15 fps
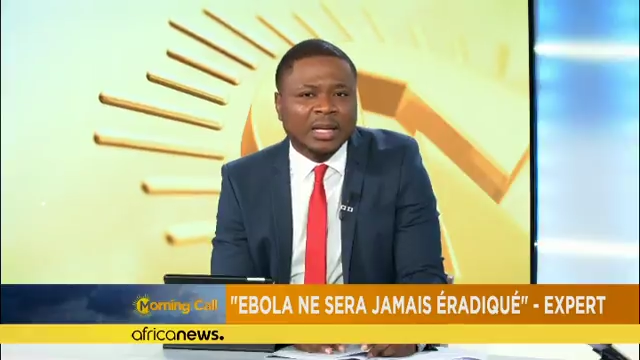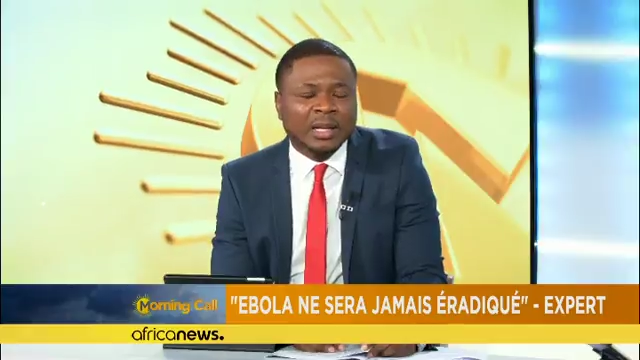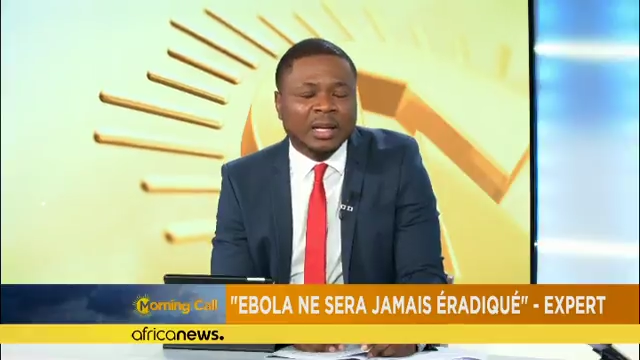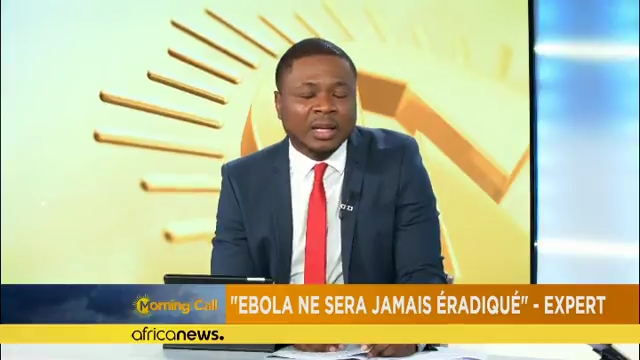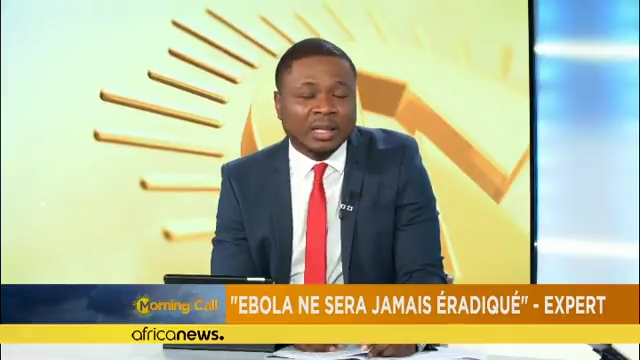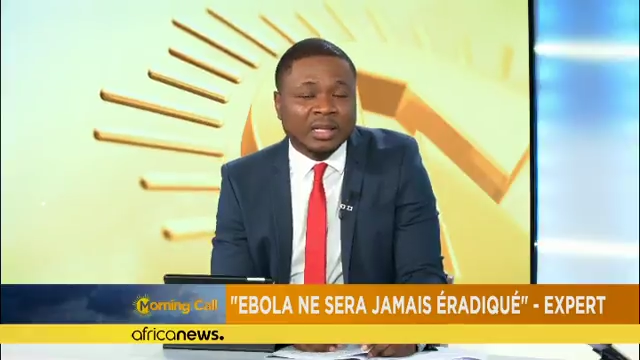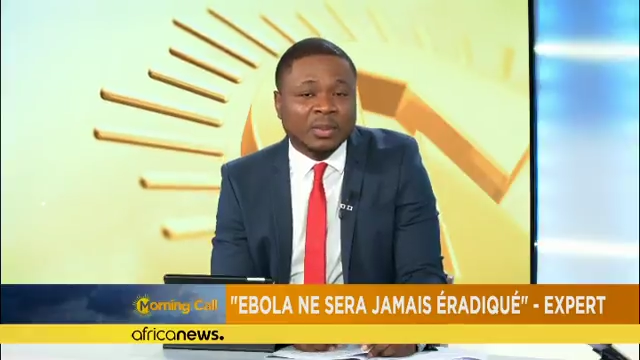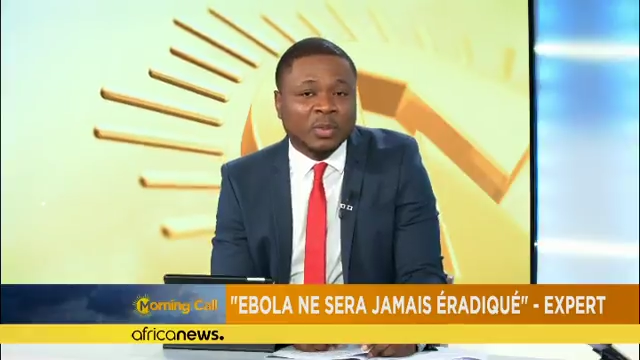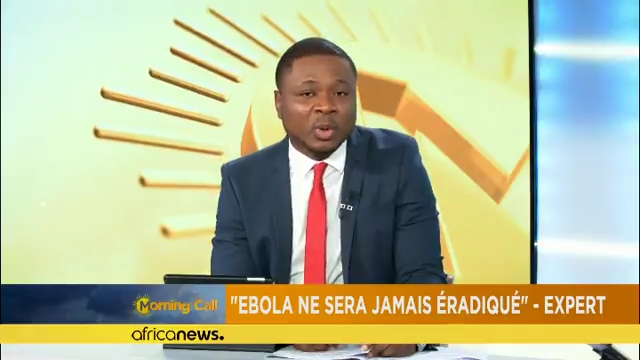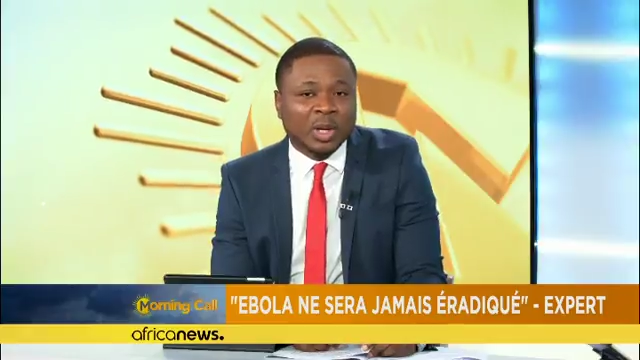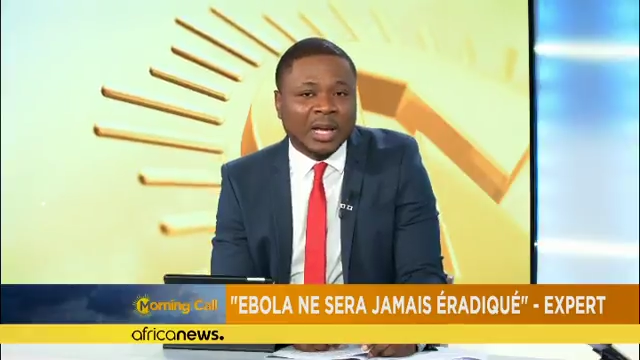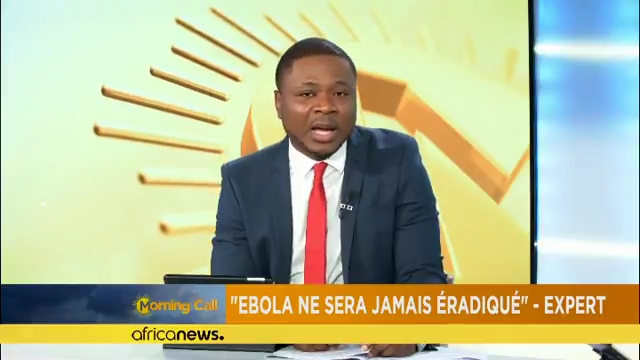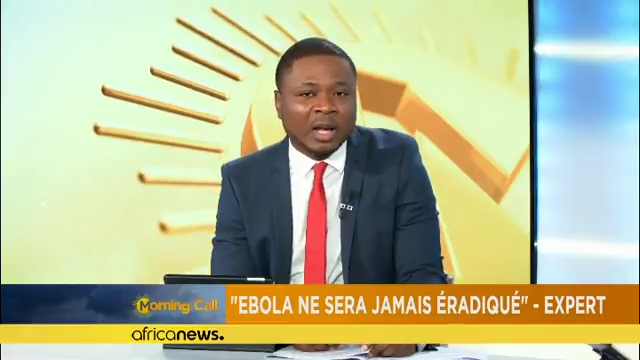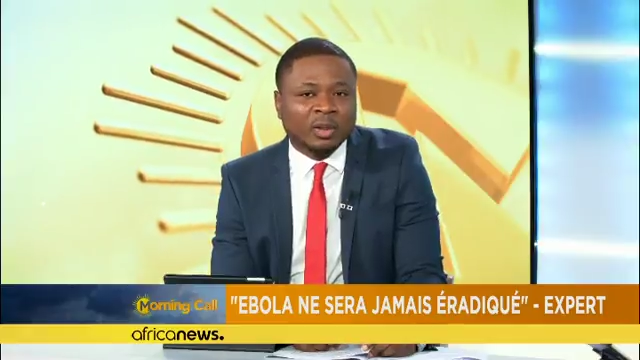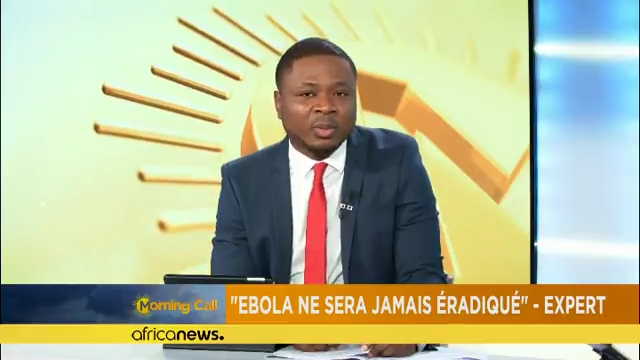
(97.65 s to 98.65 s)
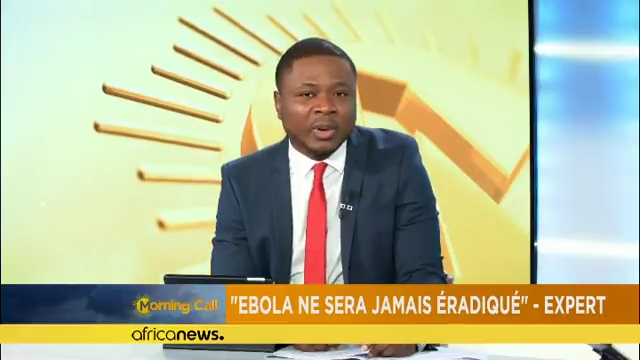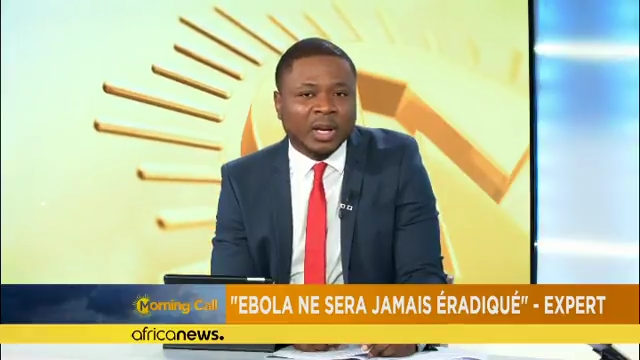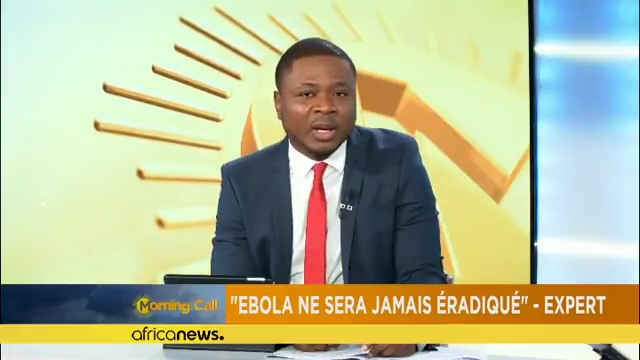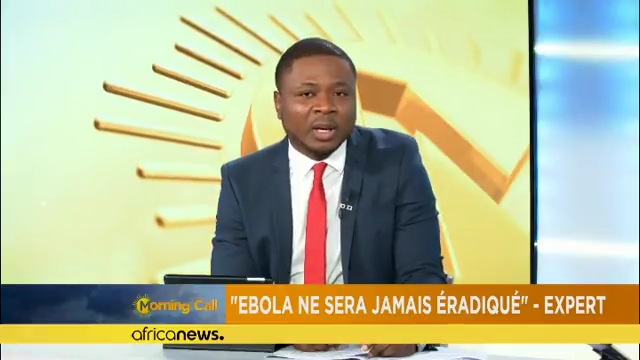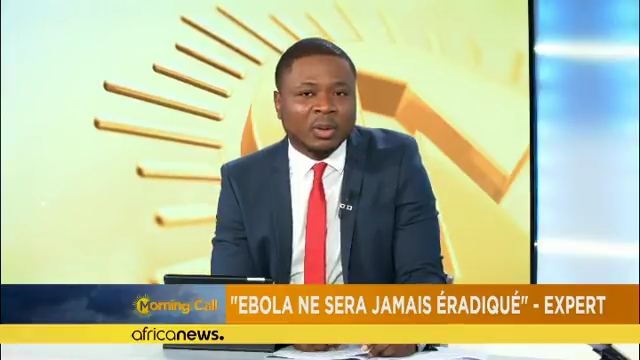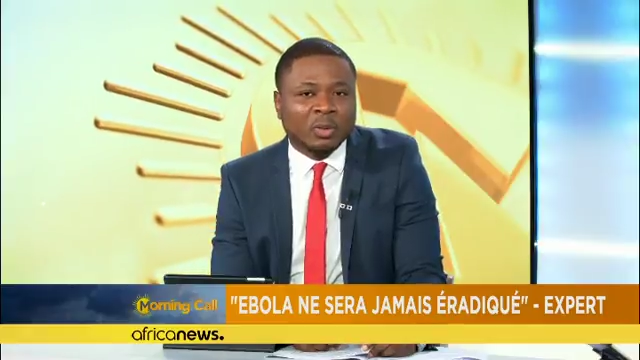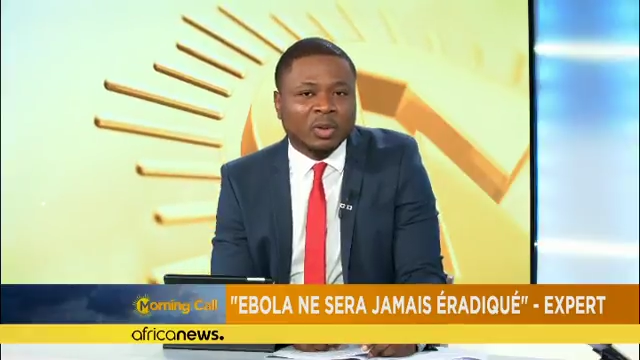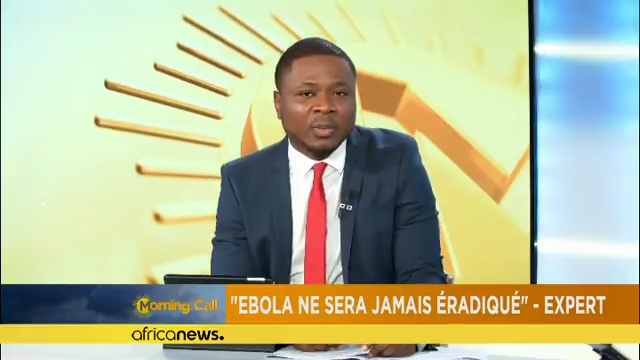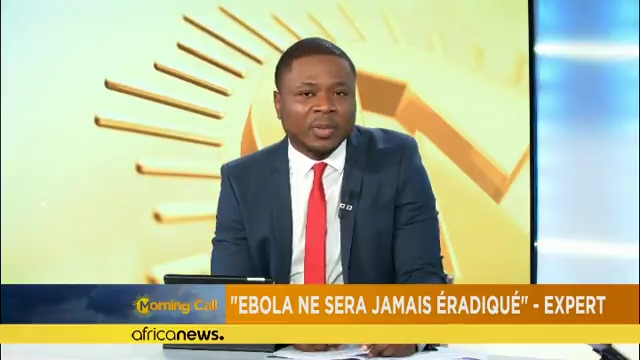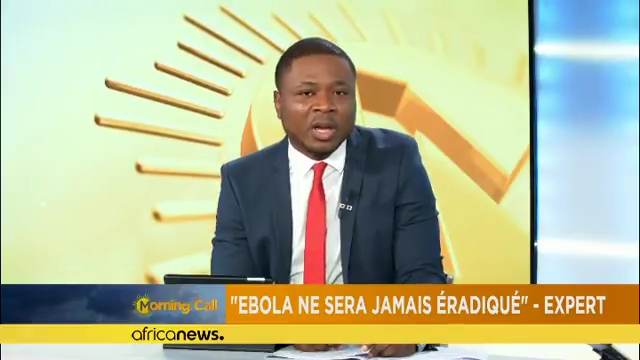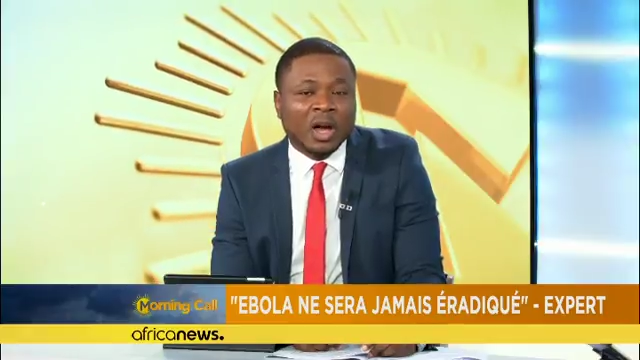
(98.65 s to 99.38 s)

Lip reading: the latest Ebola outbreak will